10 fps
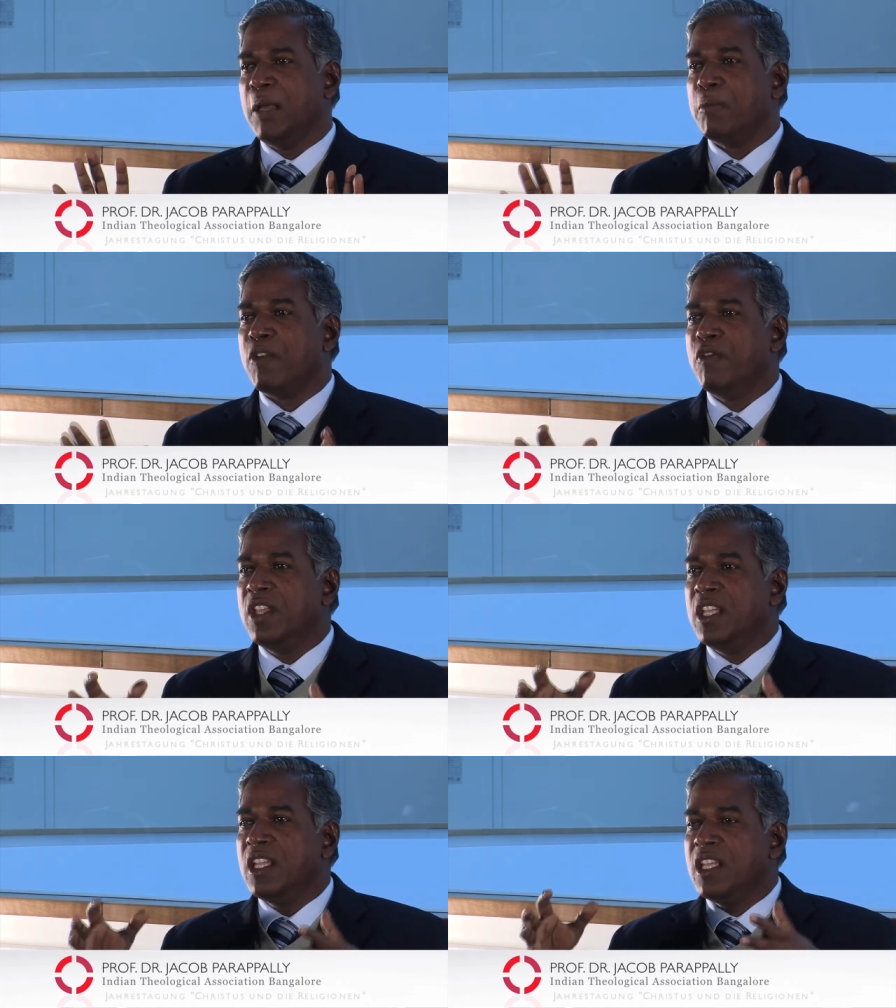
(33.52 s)
But
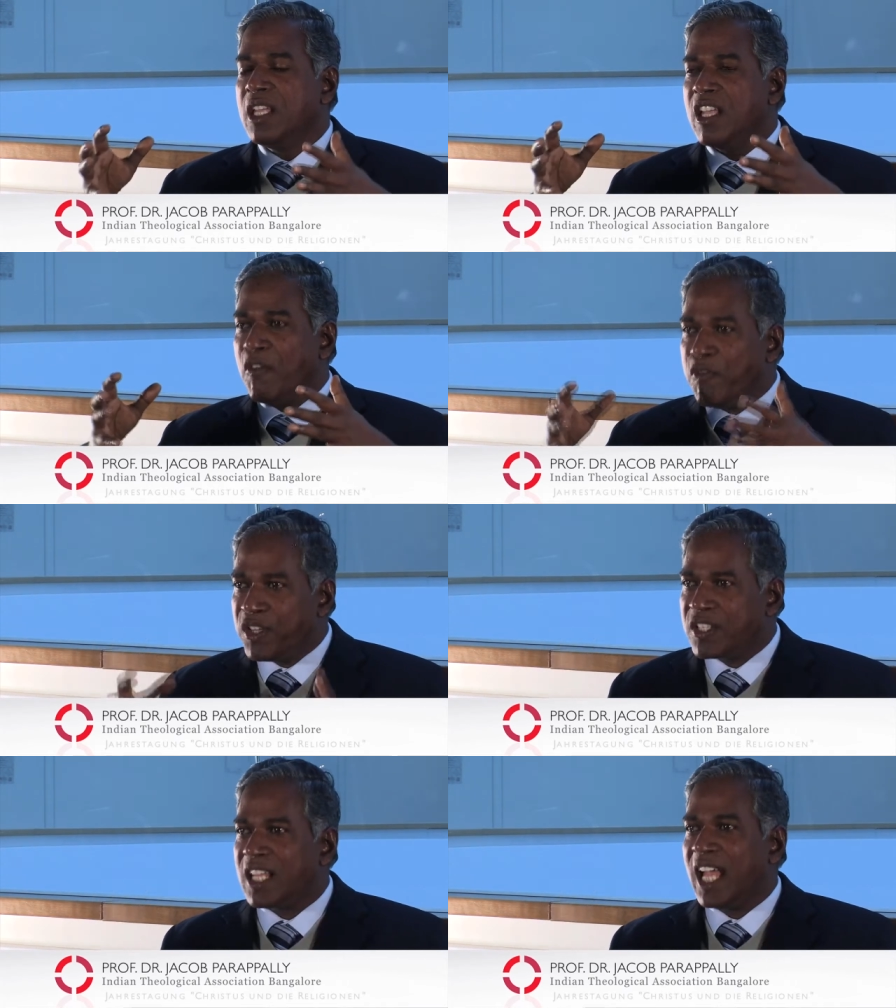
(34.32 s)
we
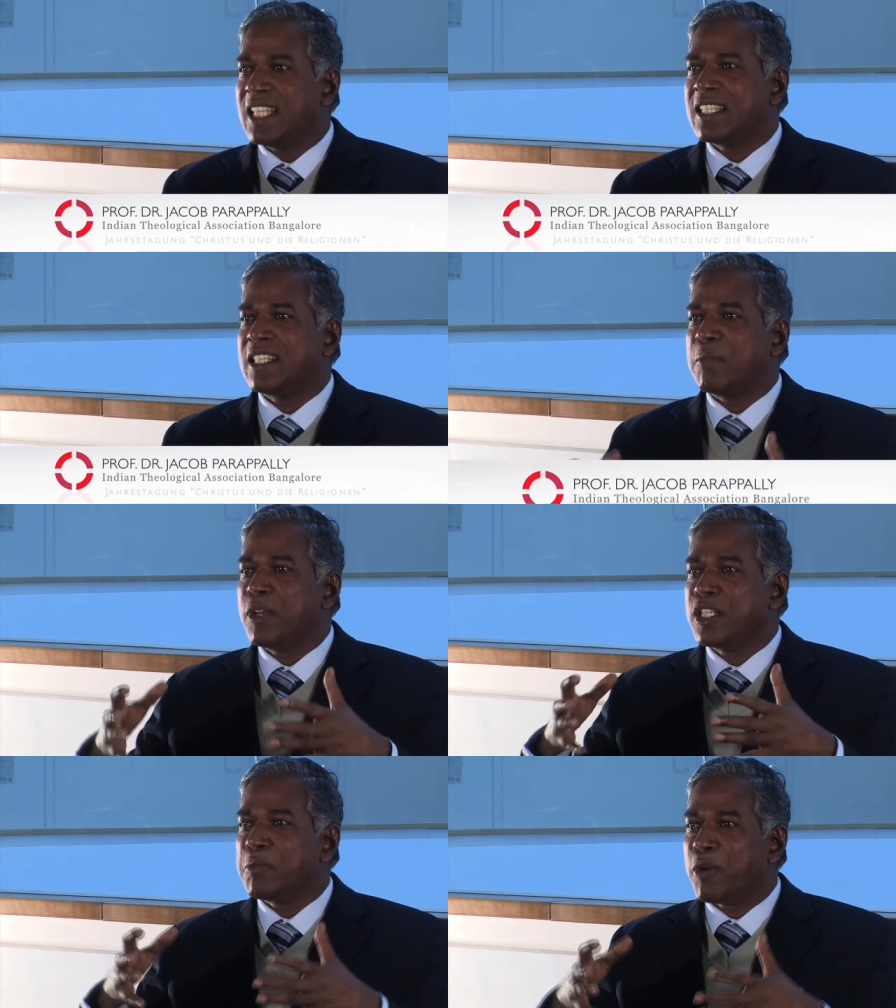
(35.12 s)
emphasize the
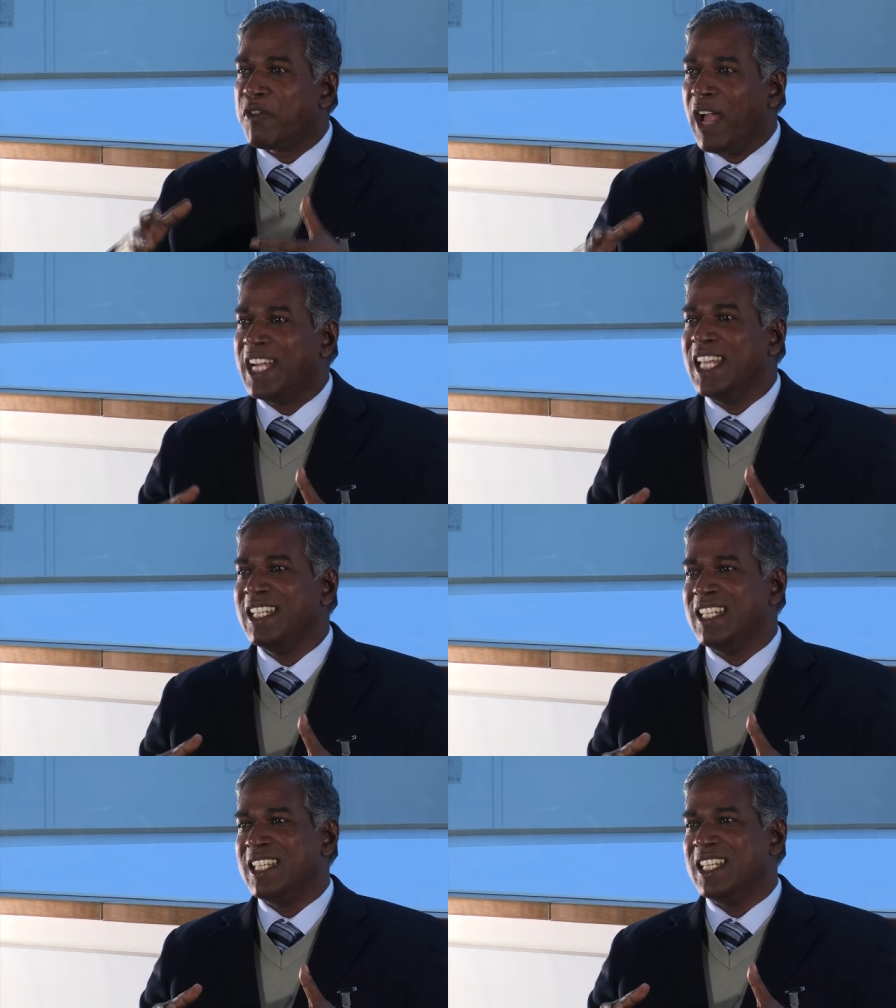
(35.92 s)
principle of
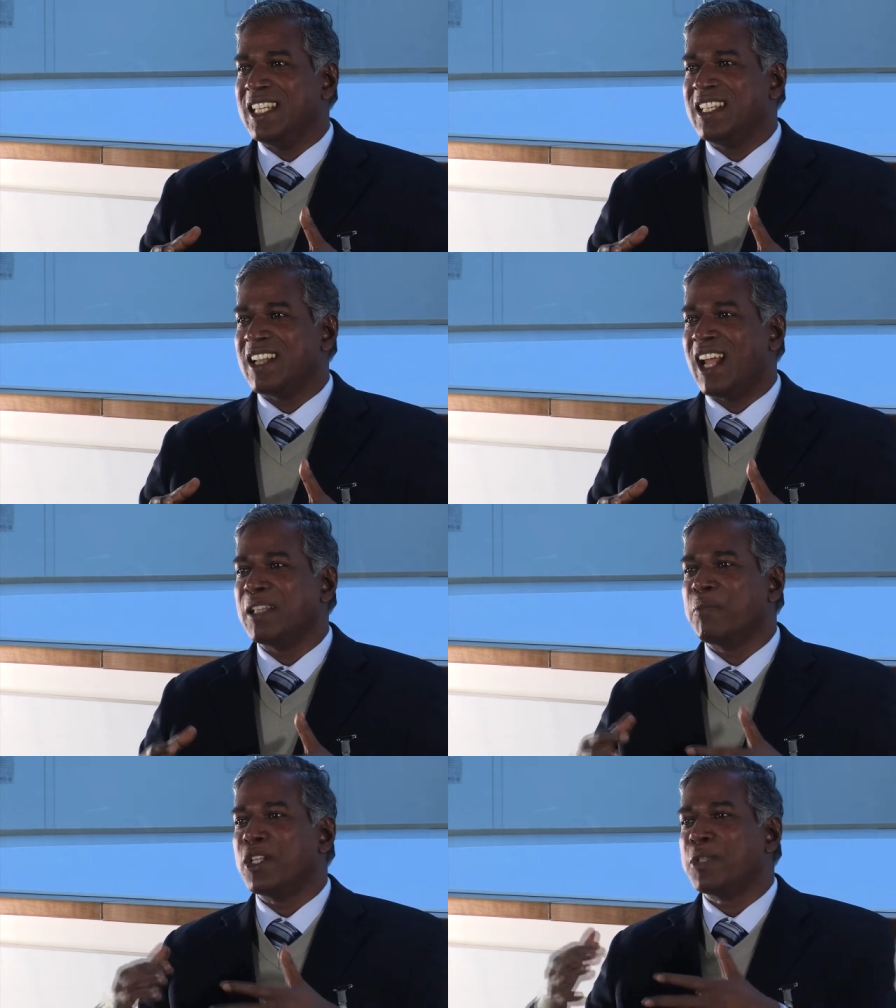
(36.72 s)
identity rather
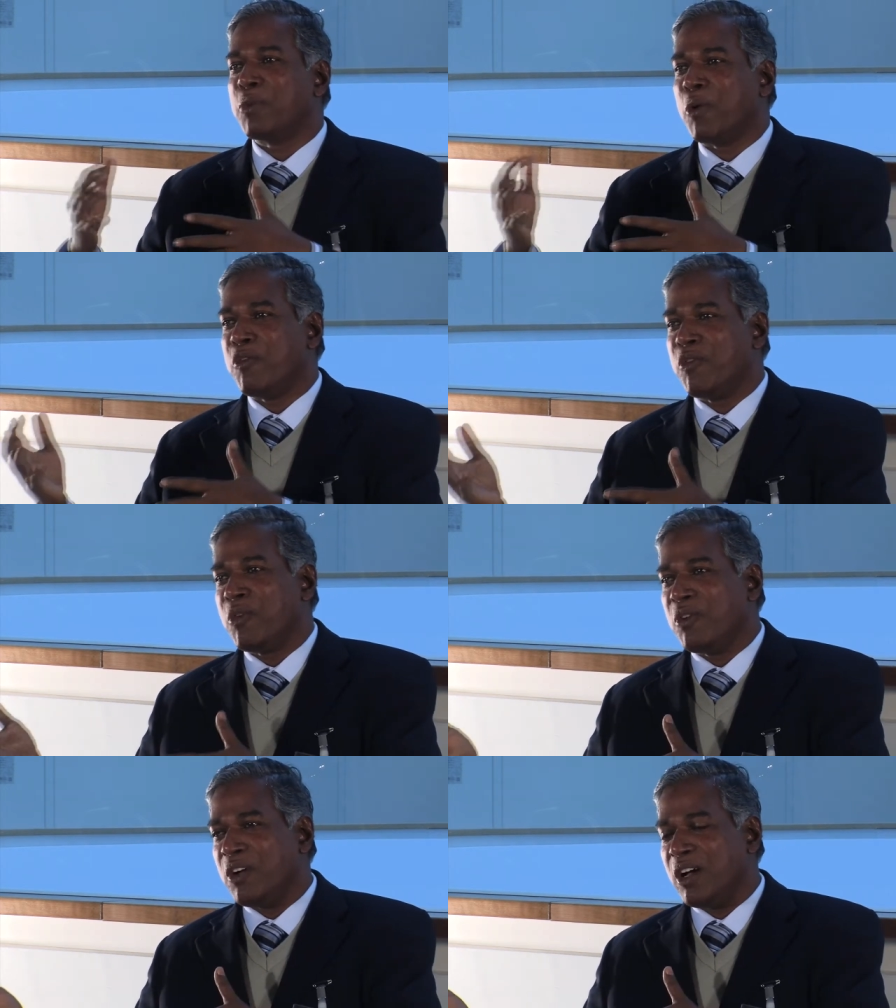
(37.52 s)
than principle of
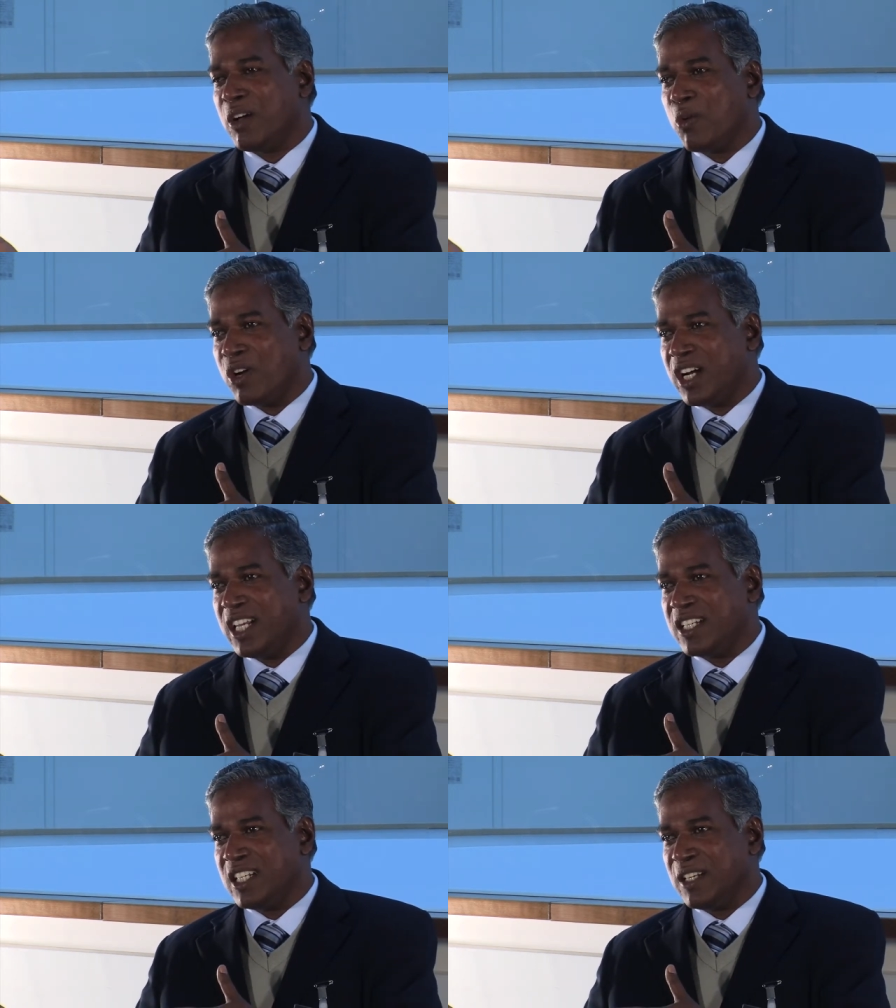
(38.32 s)
uh,
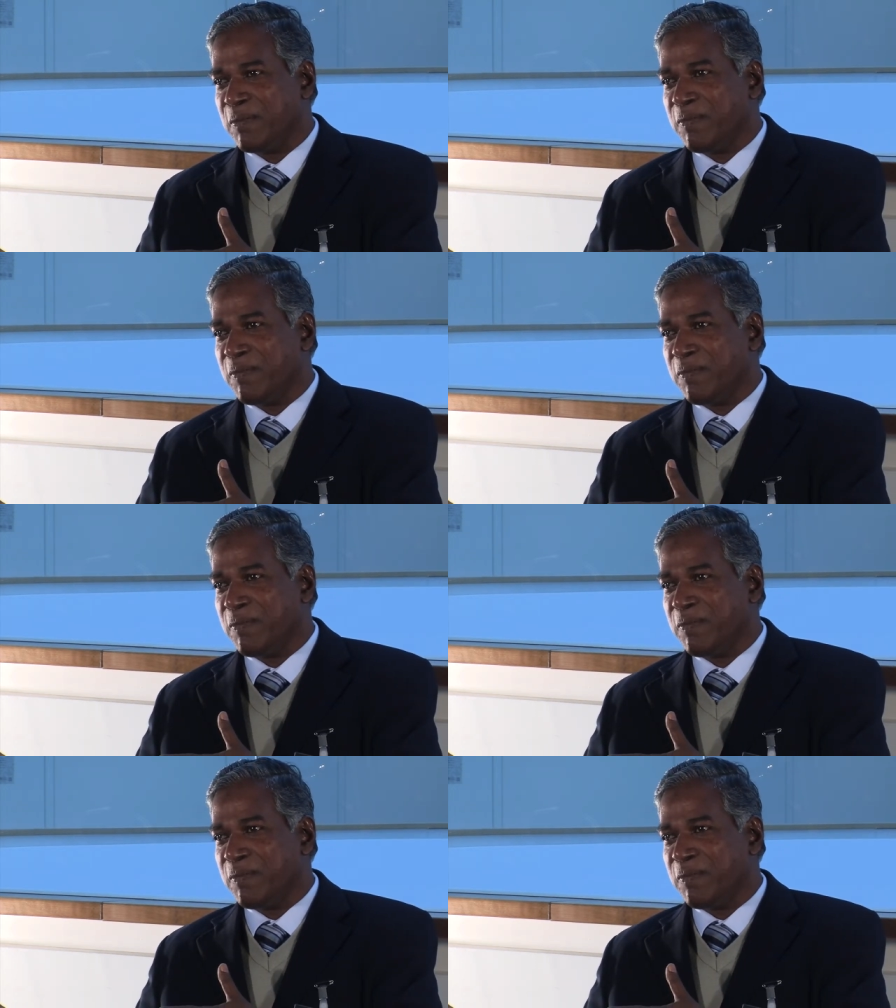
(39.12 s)
contradiction.